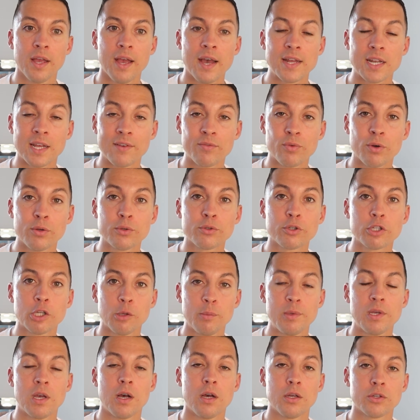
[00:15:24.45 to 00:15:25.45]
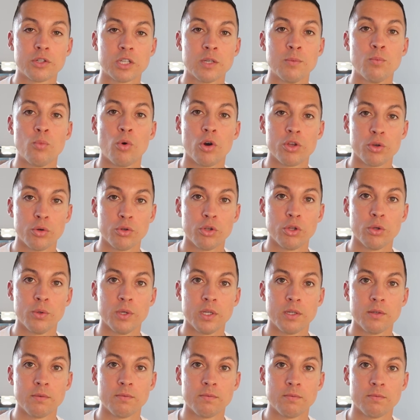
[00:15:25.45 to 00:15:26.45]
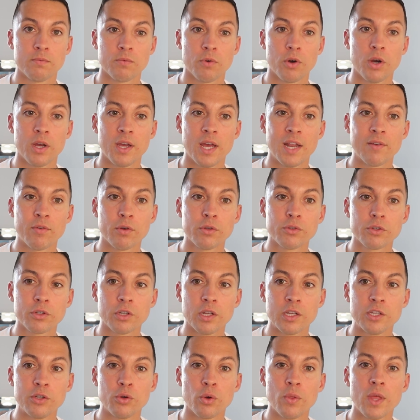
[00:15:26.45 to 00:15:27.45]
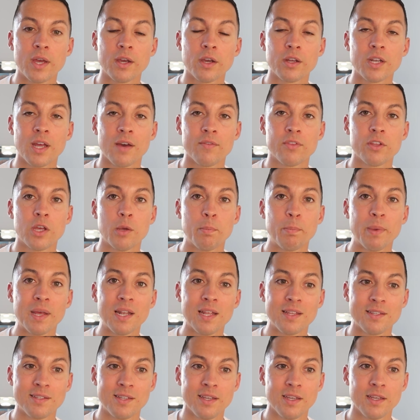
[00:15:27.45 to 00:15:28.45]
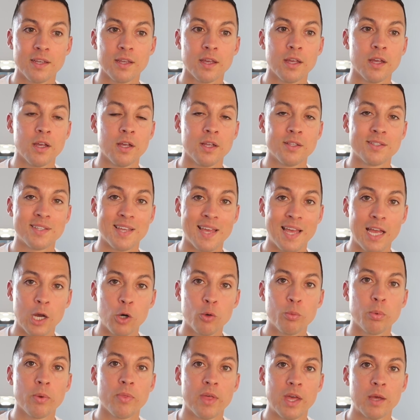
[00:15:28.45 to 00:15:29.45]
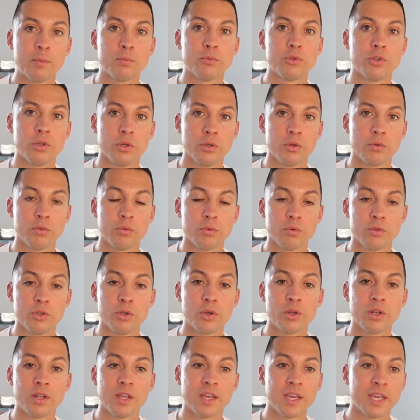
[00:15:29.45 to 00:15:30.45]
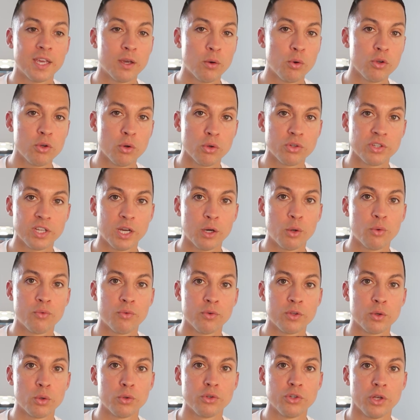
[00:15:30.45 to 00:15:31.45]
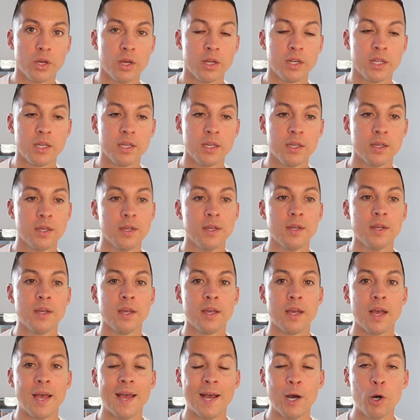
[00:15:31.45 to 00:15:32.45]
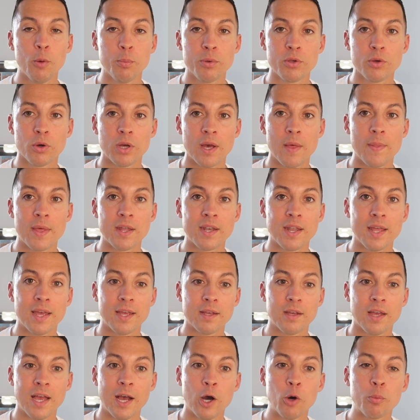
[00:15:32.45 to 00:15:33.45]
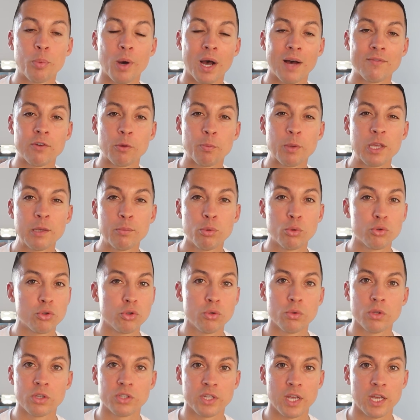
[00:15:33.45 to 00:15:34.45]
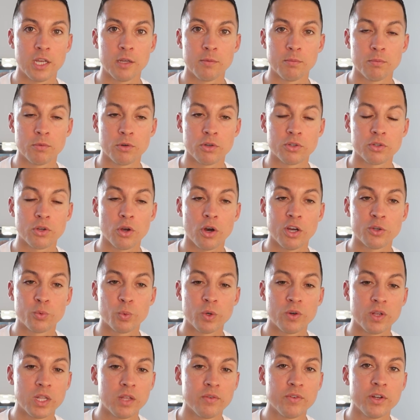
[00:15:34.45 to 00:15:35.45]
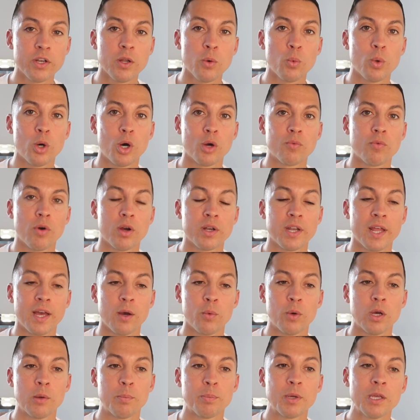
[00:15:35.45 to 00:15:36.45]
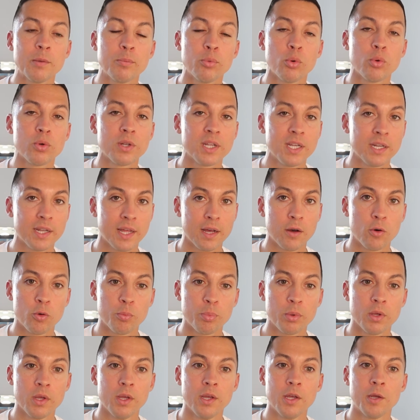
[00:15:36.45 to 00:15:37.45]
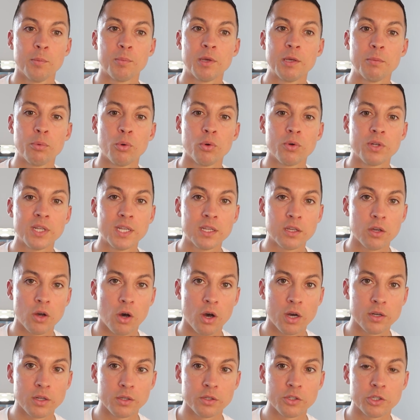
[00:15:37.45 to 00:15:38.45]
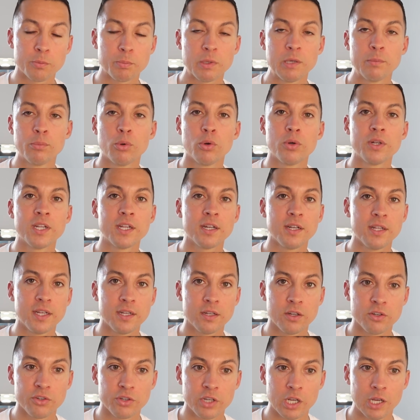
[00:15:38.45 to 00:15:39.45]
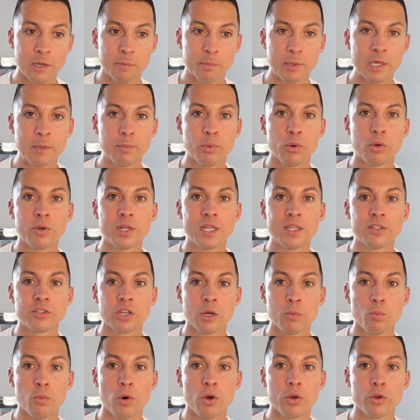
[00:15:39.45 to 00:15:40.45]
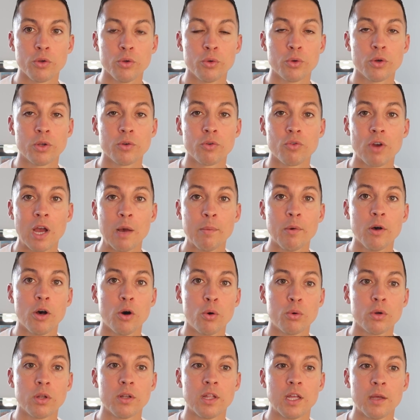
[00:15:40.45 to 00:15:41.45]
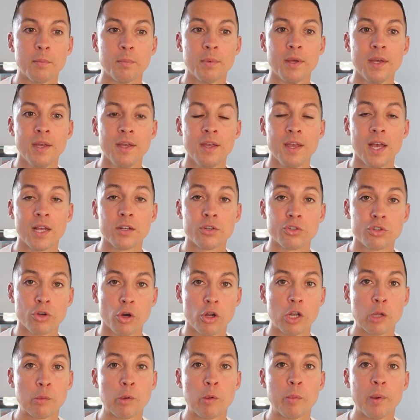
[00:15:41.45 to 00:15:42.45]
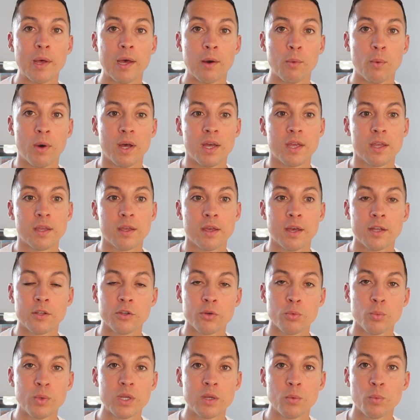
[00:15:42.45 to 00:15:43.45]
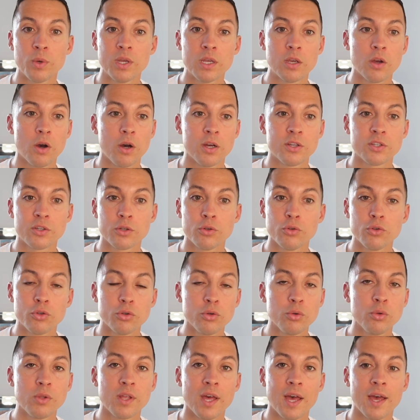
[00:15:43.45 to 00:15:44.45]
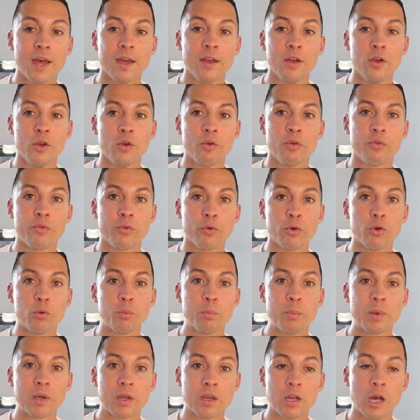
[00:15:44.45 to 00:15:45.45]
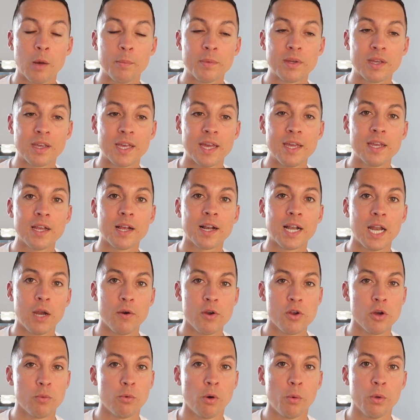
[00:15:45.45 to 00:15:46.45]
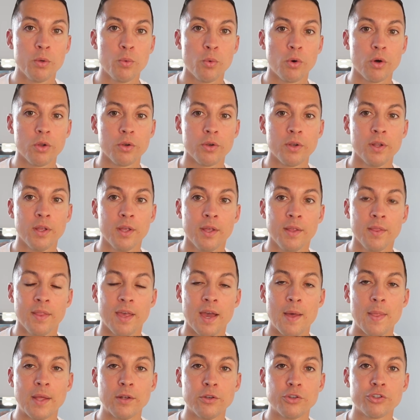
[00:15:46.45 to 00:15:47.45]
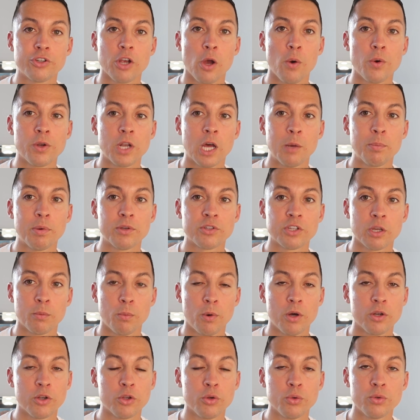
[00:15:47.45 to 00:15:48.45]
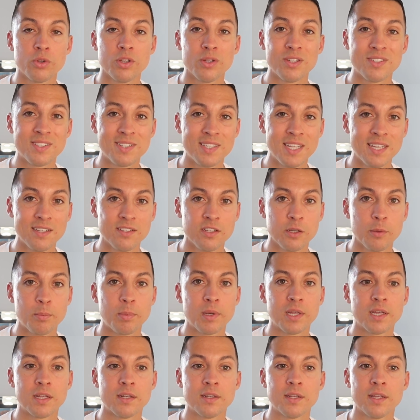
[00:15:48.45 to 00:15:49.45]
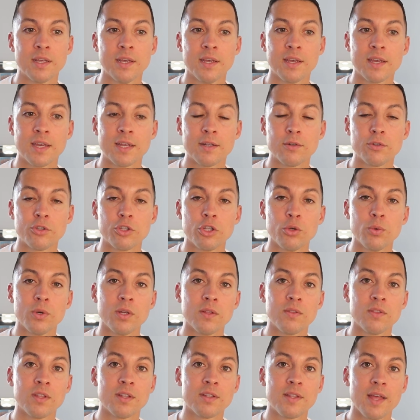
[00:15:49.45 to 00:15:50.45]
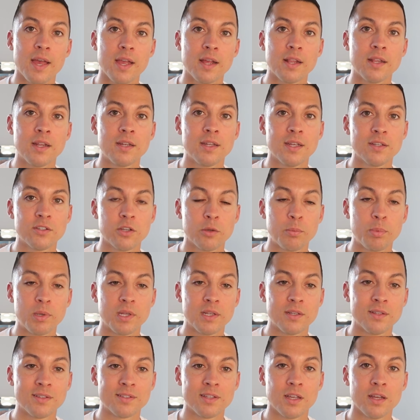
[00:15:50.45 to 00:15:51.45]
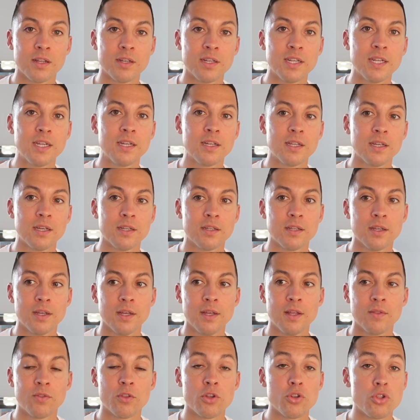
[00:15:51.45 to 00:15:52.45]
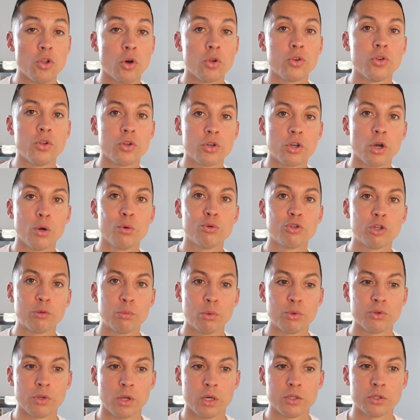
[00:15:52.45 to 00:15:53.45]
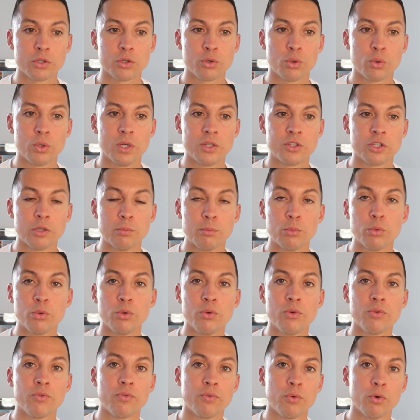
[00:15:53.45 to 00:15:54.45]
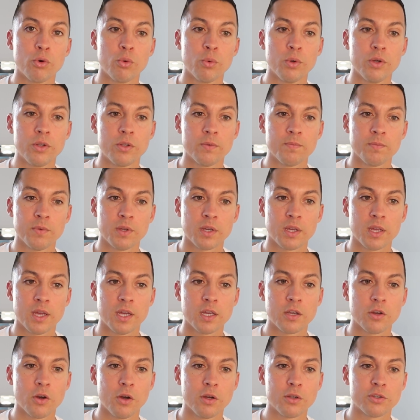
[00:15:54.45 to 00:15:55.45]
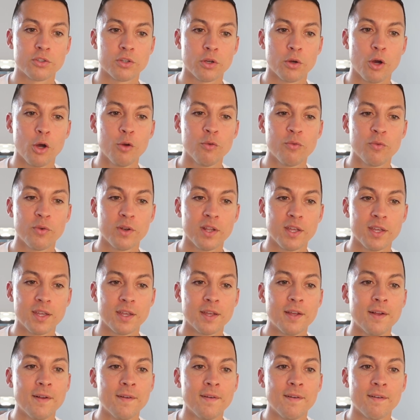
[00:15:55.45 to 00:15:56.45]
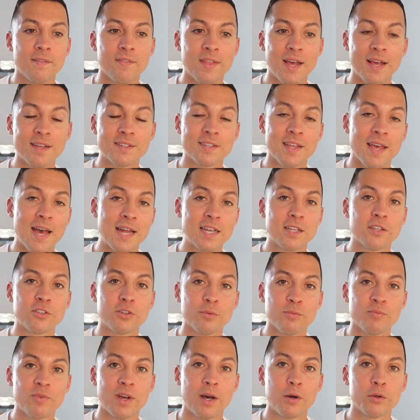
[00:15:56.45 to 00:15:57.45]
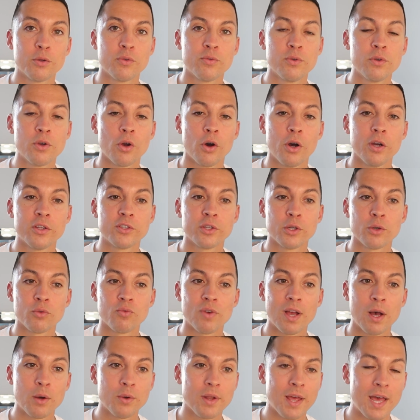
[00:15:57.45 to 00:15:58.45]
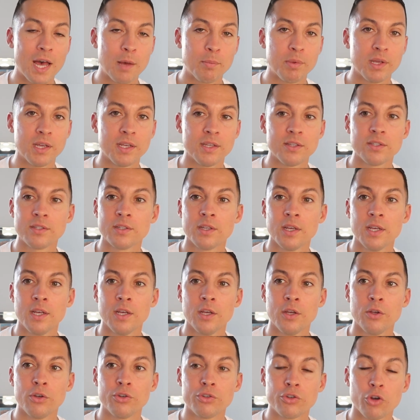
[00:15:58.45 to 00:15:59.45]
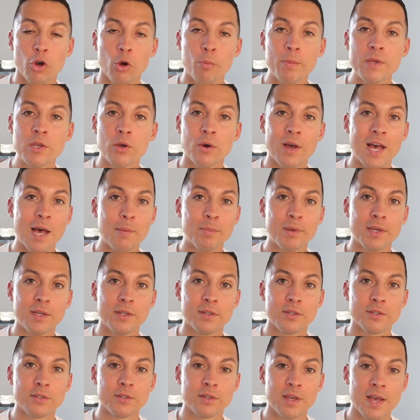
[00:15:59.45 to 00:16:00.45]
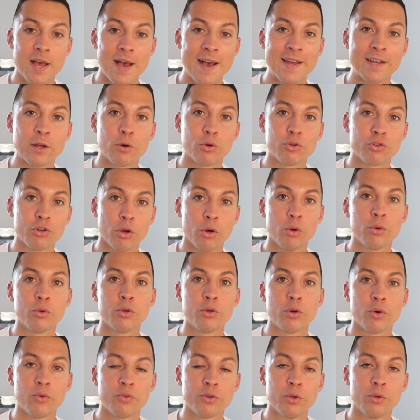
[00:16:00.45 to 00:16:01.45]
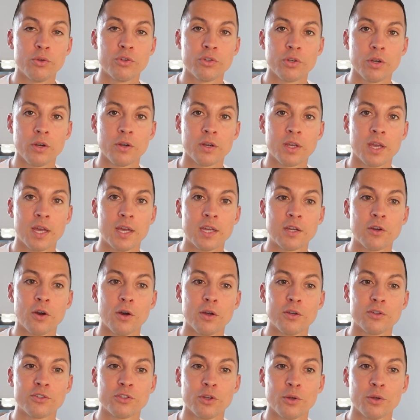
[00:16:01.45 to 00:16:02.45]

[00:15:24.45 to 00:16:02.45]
And everyone's going to be asking what you're doing, right? Everyone's going to, and you're then going to have the ability to help them too. You can heal yourself from your journey help you and then help other people do the same because guys we're living in a world right now where people need help people need guidance people need leadership people need someone who can grab a hold of them and show them a better way and we, we guys can do that through becoming getting clarity on what we want and then showing up as someone who is disciplined in doing the daily disciplines that are needed the non-negotiables i like to call it to move forward okay guys so hopefully that's added some value for you guys around habits Show me your habits and I'll show you your future. Okay, guys,